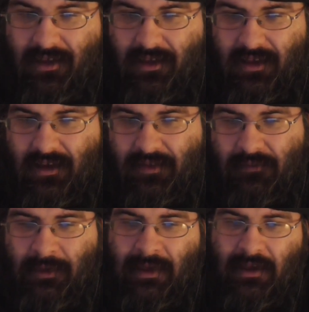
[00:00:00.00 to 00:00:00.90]
Uh,
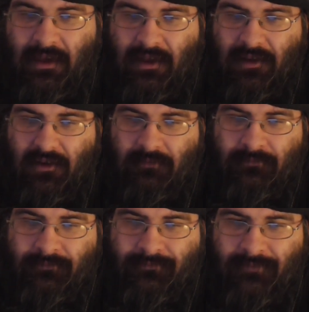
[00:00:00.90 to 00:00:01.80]
then we had
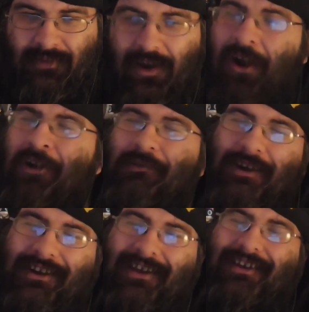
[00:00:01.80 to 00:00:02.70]
our.
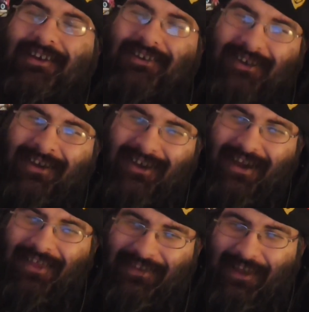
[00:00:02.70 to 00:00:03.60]
Uh,
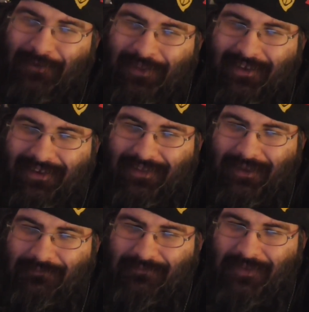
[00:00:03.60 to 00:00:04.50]
I like that one, the,
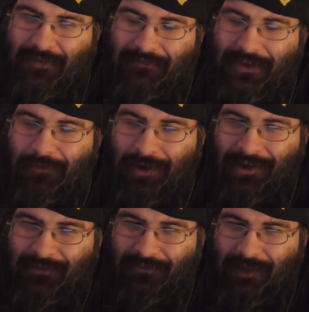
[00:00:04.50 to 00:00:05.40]
the the review
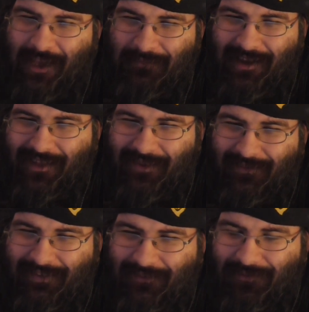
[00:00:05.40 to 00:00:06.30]
one with Pinkie Pie. That
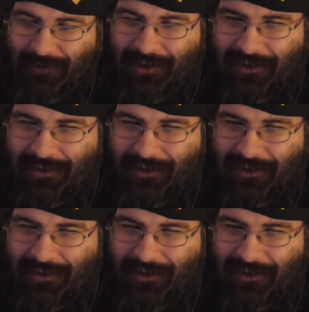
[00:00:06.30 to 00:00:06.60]
was that was pretty